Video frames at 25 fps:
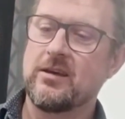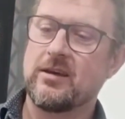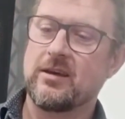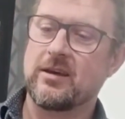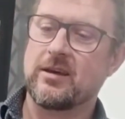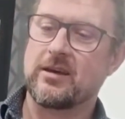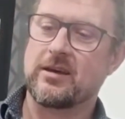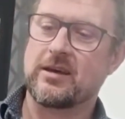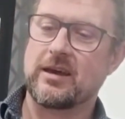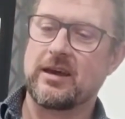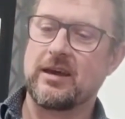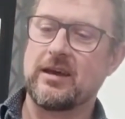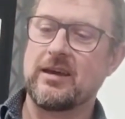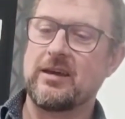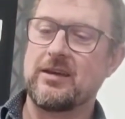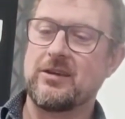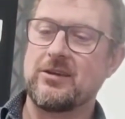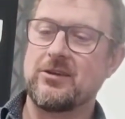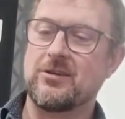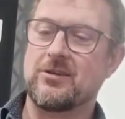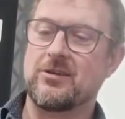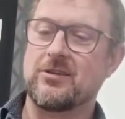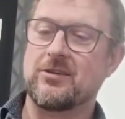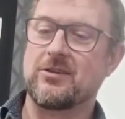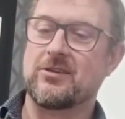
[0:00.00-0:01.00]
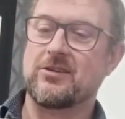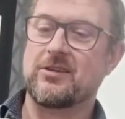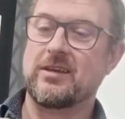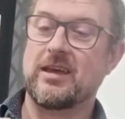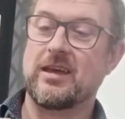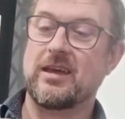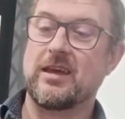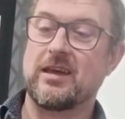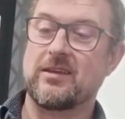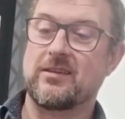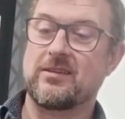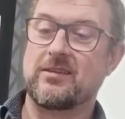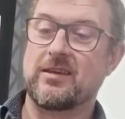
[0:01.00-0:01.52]
Okay, you can
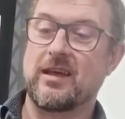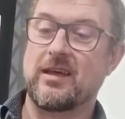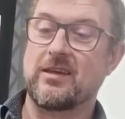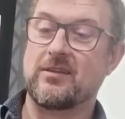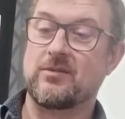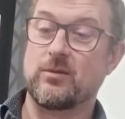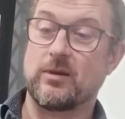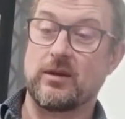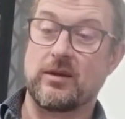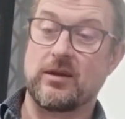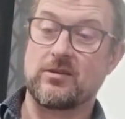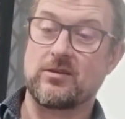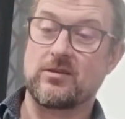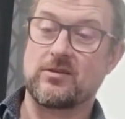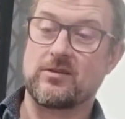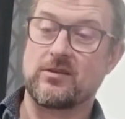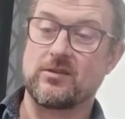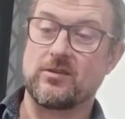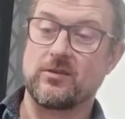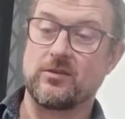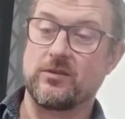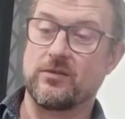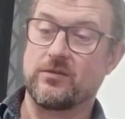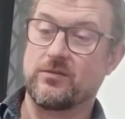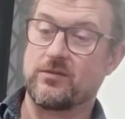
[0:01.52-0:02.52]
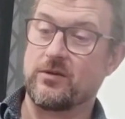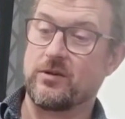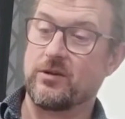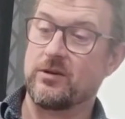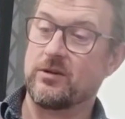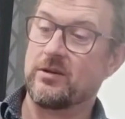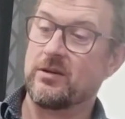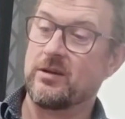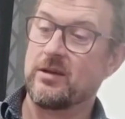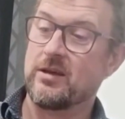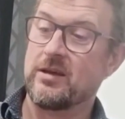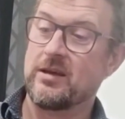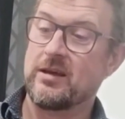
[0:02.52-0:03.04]
see it says, well, it actually says on the
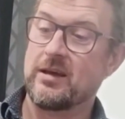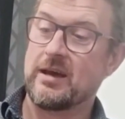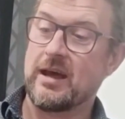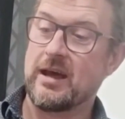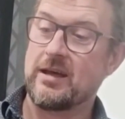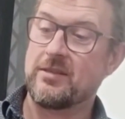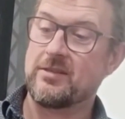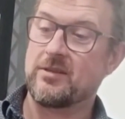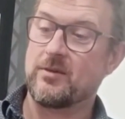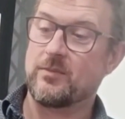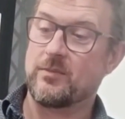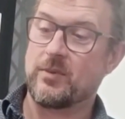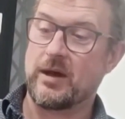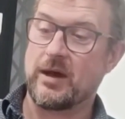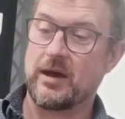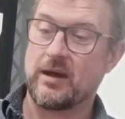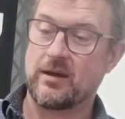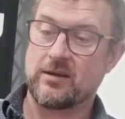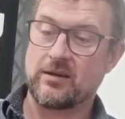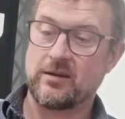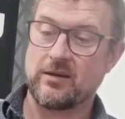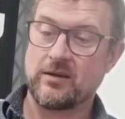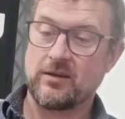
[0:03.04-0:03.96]
front and the back,